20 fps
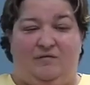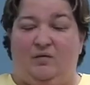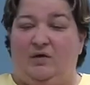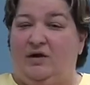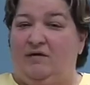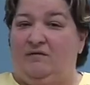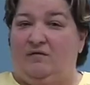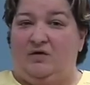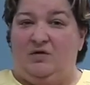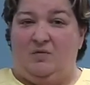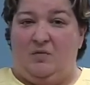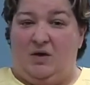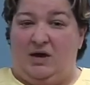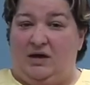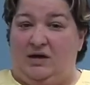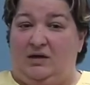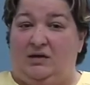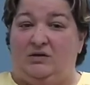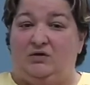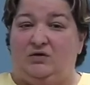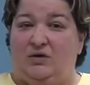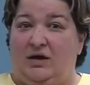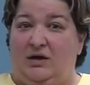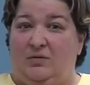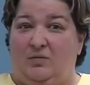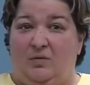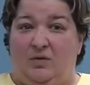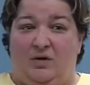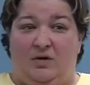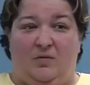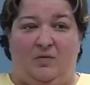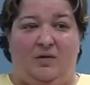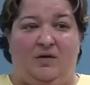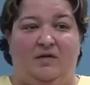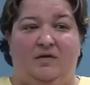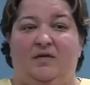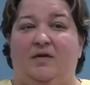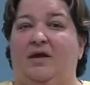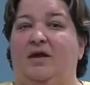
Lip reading: whatever you want to try to work with,